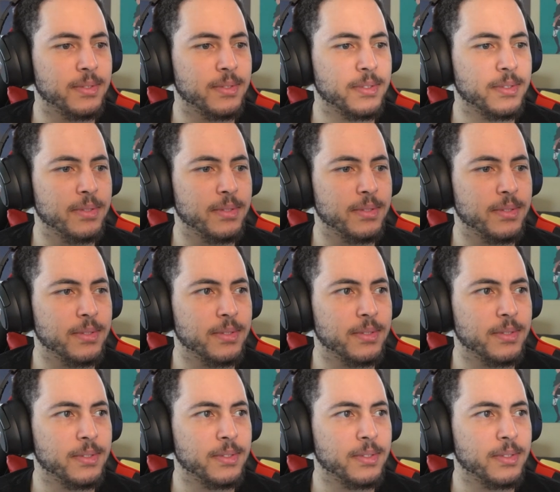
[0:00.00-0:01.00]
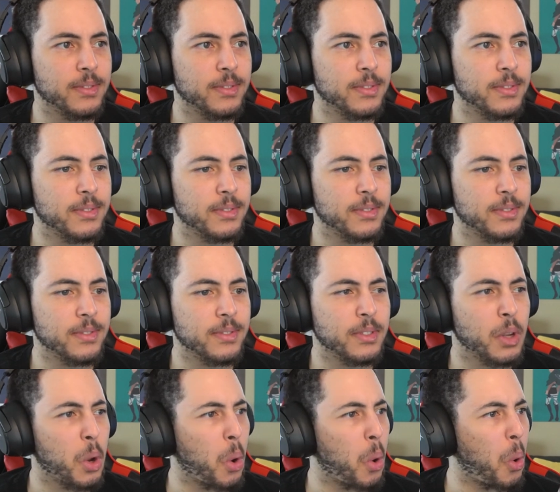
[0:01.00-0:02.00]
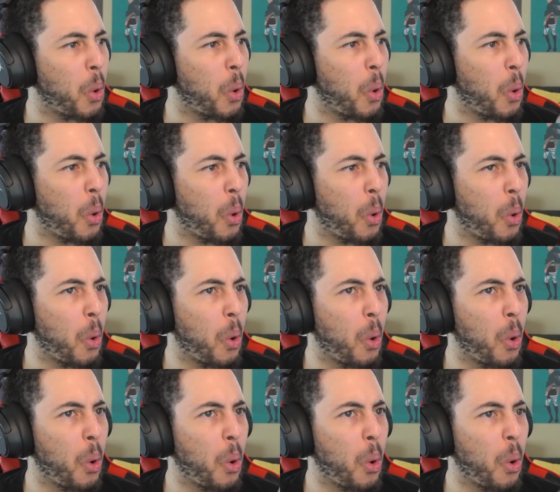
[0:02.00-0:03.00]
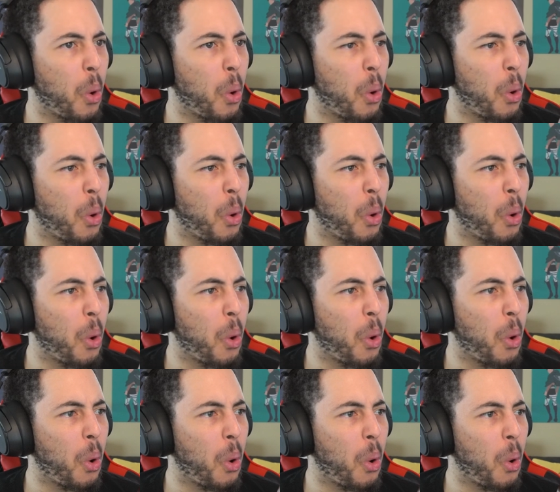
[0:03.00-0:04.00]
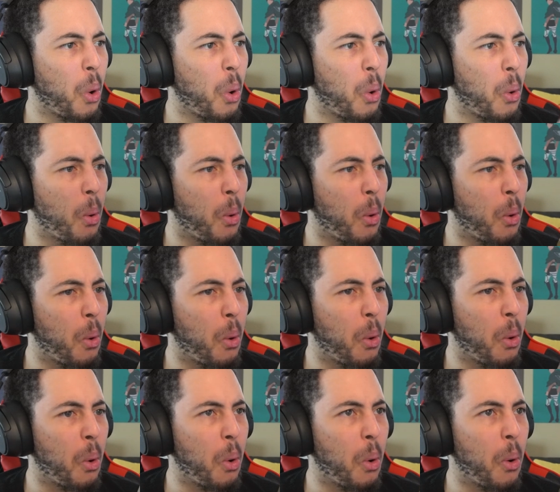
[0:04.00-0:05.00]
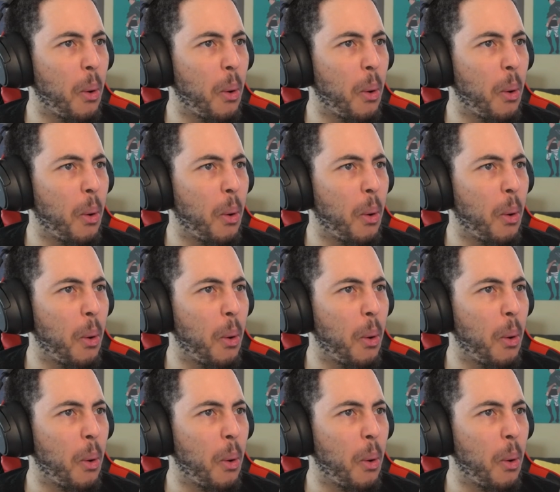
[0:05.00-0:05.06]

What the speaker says: Nobody speaks.